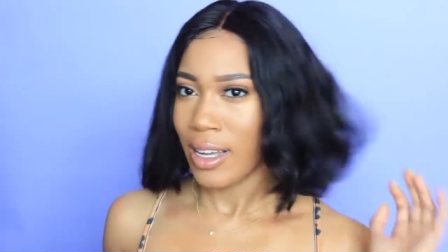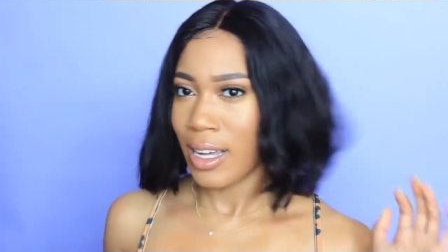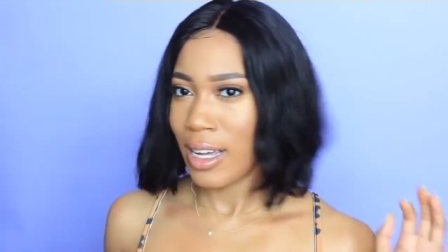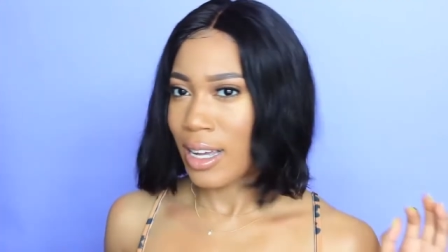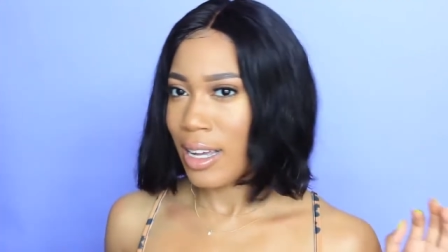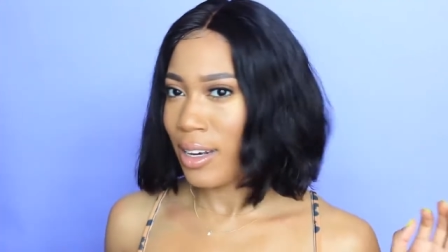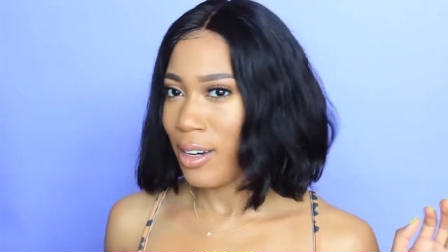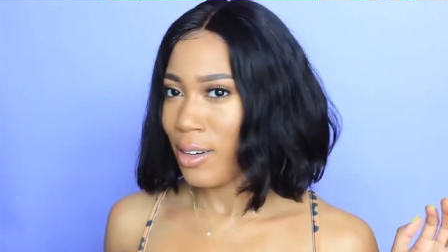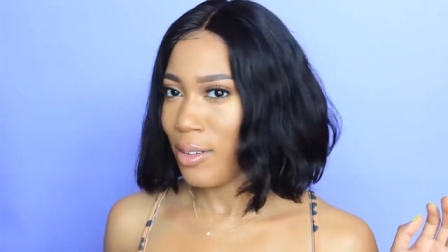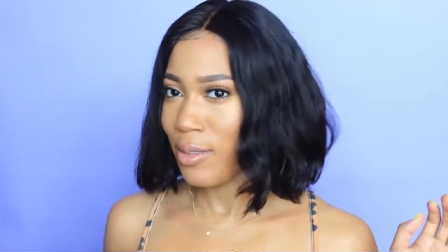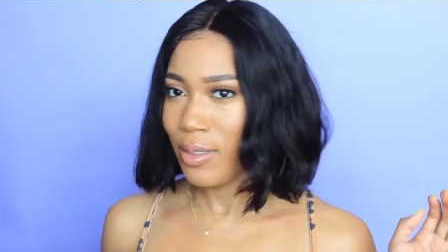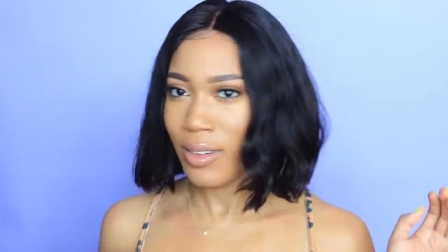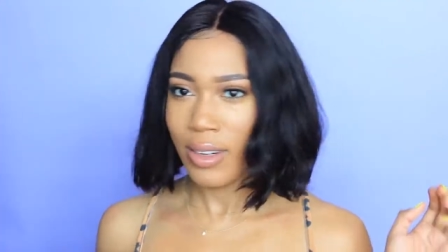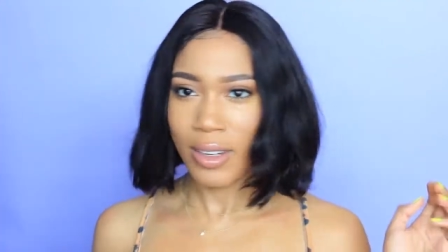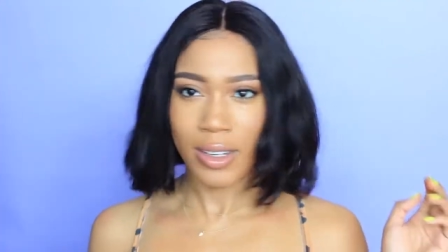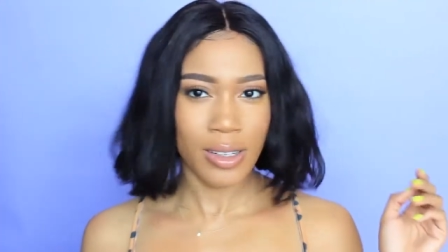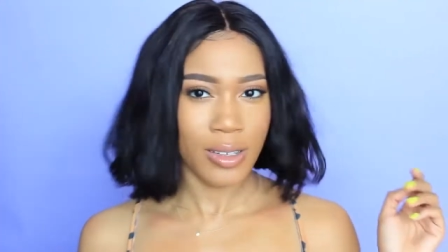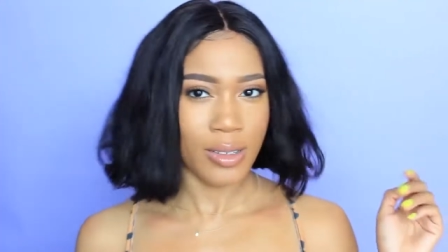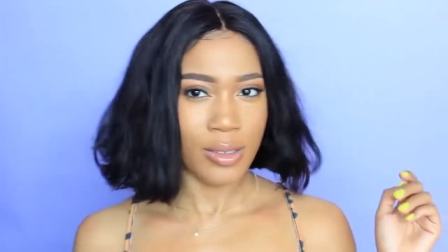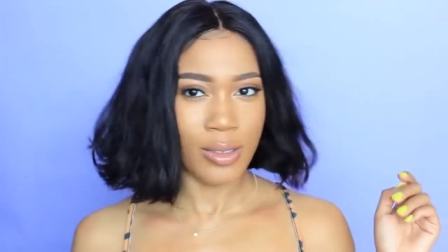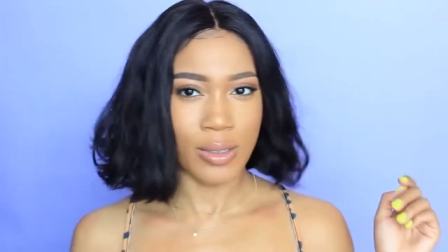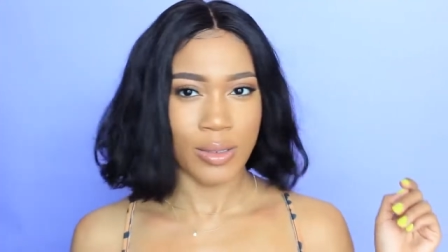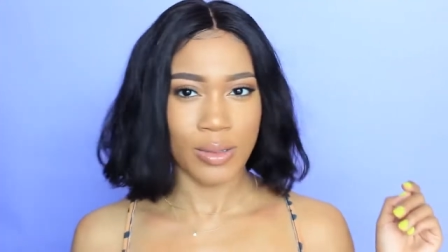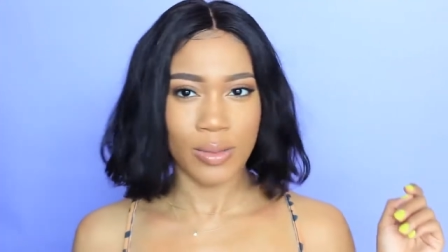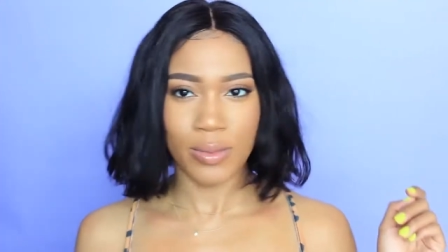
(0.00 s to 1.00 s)
I don't
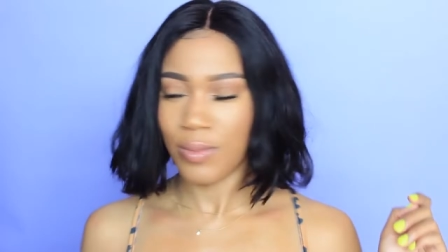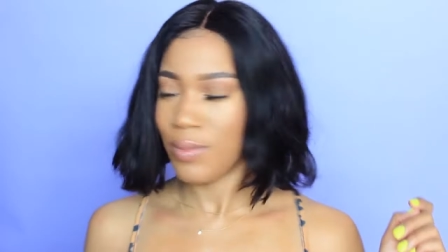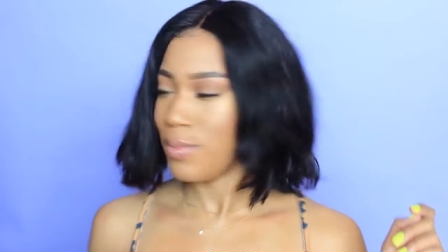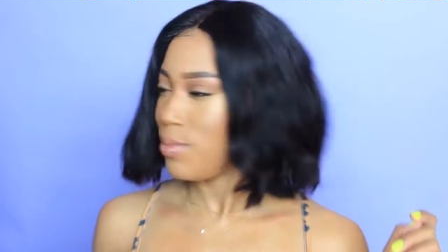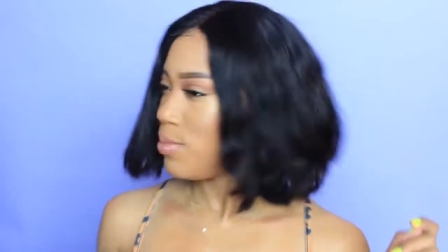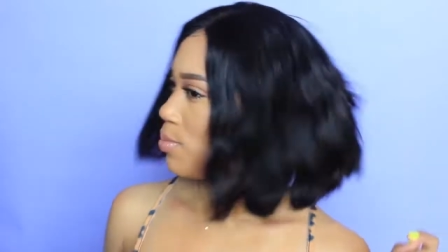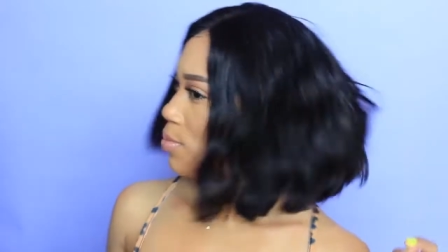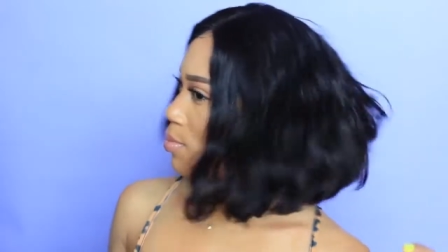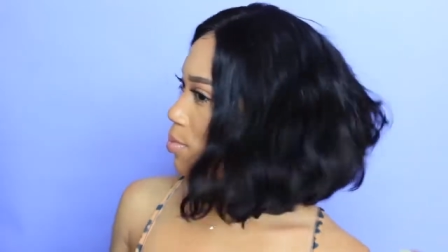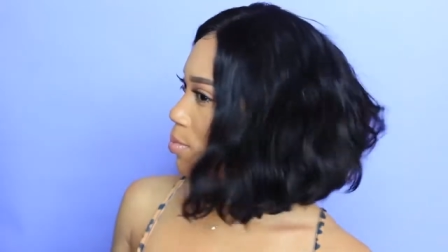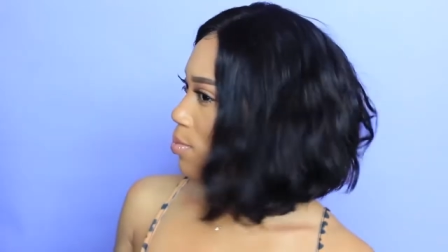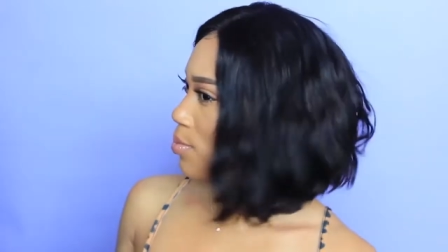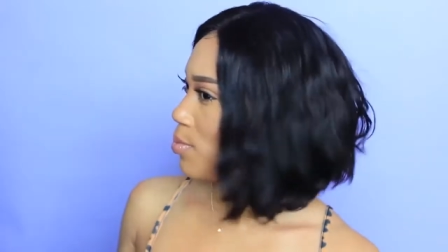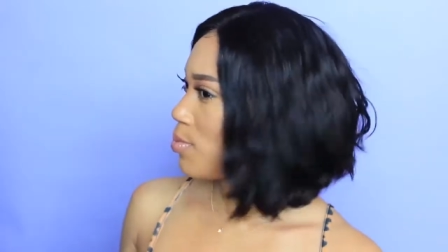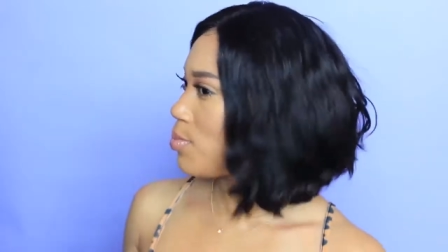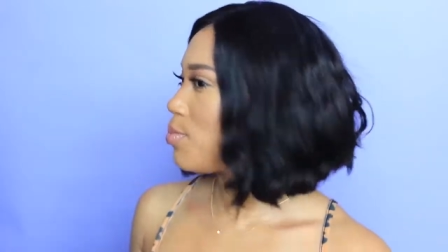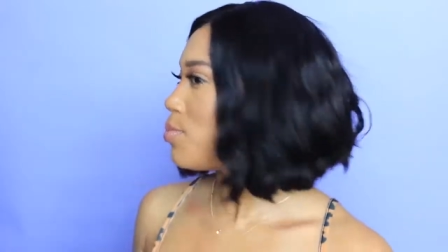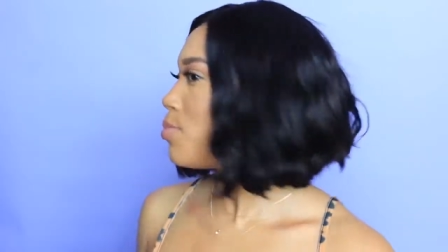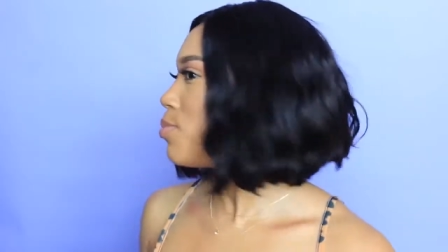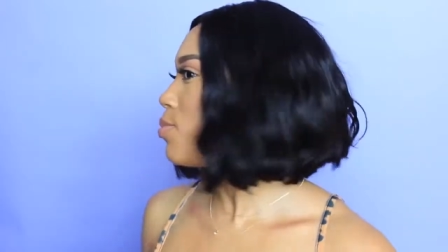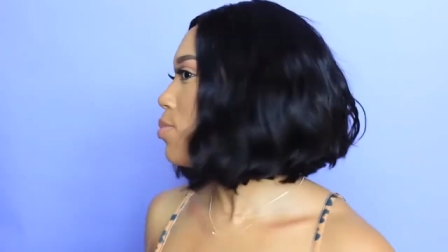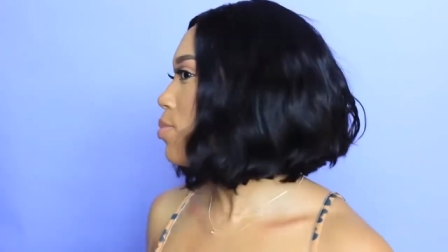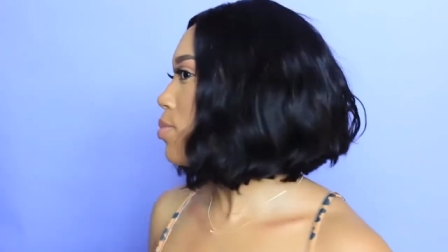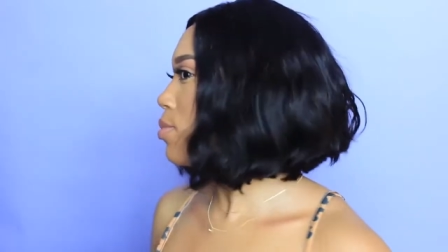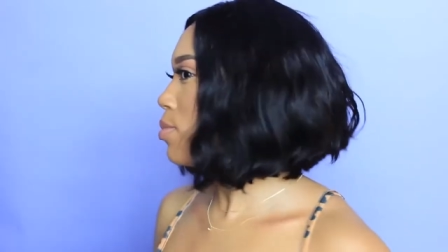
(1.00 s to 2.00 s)
know.
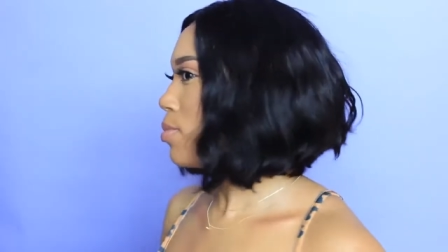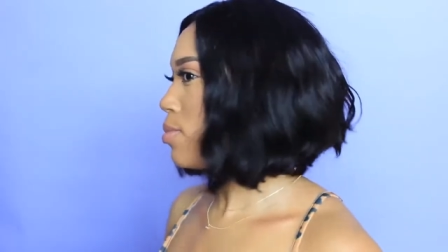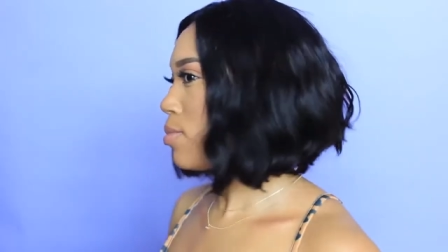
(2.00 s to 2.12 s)
Hmm.